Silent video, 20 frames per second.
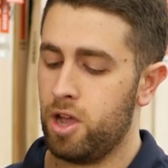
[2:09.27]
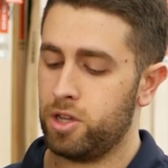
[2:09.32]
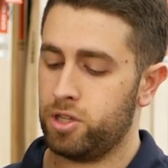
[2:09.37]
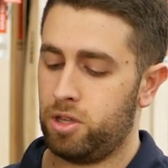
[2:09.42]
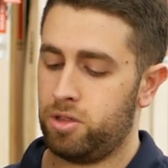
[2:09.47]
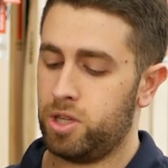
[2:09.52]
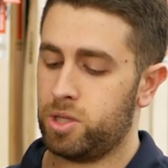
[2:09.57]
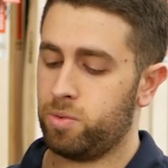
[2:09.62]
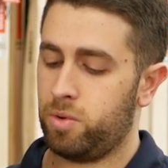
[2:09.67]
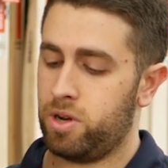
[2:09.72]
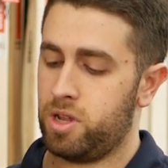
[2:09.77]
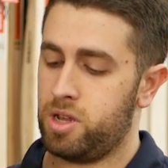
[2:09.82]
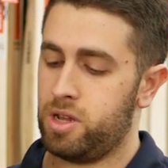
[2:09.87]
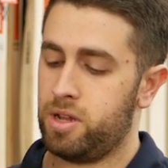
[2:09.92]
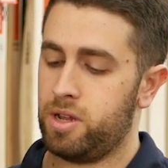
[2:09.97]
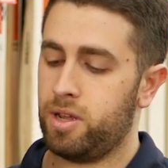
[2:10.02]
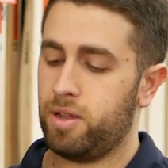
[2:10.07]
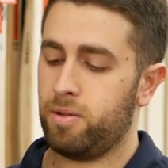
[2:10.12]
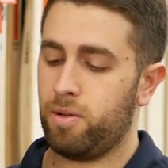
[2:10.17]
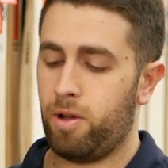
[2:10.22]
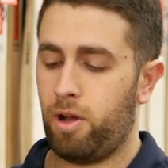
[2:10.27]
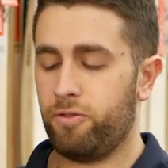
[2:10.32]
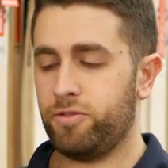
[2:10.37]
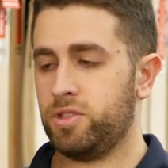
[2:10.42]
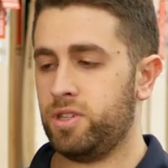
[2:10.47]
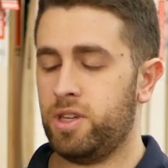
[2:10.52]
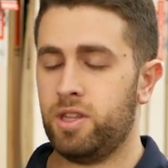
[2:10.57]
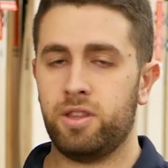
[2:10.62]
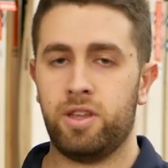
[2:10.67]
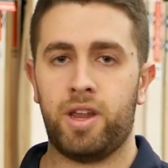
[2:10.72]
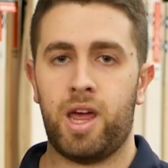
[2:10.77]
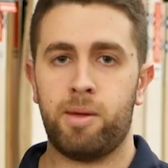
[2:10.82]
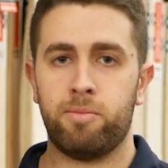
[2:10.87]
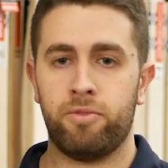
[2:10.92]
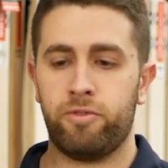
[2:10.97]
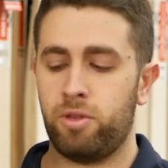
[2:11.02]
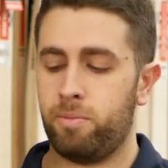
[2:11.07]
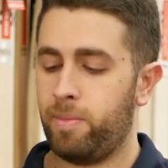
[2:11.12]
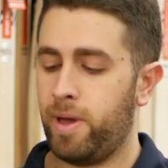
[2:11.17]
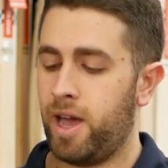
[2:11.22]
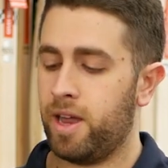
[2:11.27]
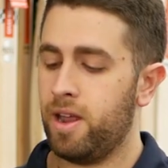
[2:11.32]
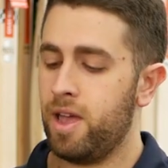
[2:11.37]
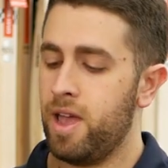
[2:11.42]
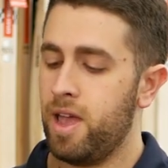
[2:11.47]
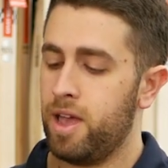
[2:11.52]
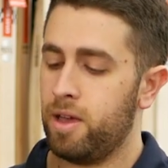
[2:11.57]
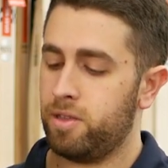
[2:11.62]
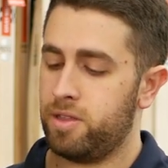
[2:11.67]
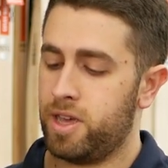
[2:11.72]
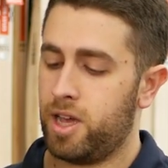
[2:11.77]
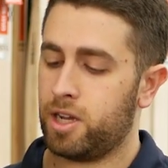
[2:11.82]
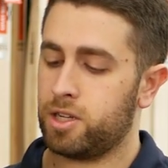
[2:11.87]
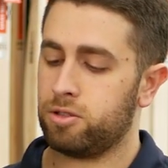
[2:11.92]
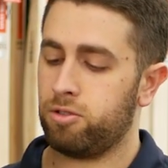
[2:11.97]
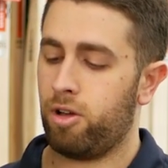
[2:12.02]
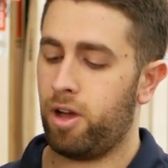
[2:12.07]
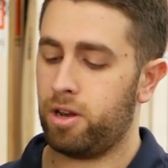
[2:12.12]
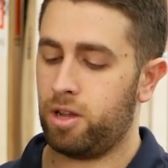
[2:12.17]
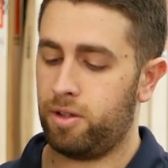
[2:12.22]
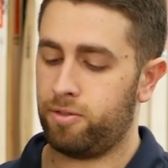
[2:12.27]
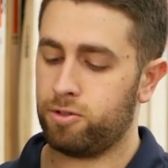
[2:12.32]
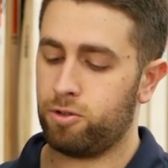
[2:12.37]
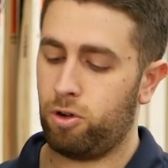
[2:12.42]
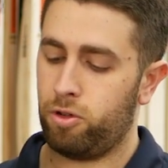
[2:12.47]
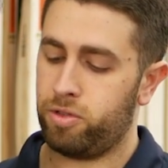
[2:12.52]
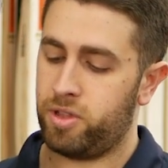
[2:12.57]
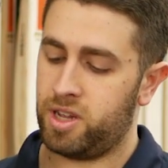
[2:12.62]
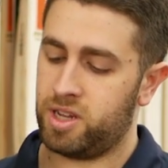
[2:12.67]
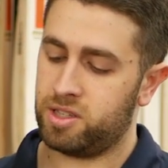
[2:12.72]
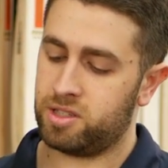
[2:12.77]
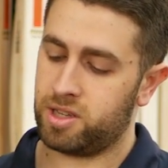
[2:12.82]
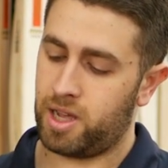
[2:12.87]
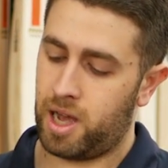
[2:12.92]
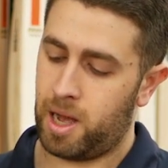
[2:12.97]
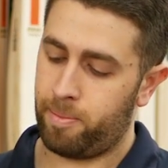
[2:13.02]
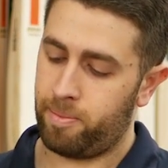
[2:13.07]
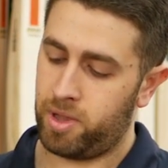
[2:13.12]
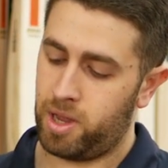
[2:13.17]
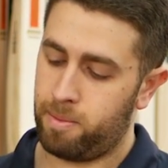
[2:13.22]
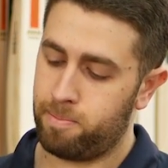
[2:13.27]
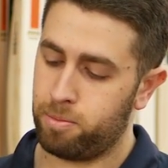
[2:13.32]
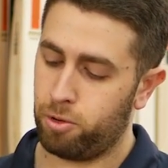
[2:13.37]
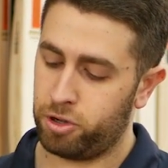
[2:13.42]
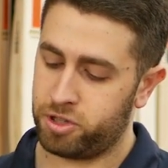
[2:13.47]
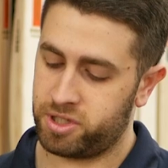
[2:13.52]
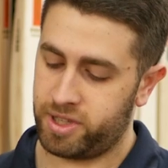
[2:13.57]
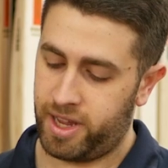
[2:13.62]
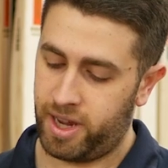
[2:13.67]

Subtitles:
So this one here, obviously in the name of the bat, the XLite, it's got these embossed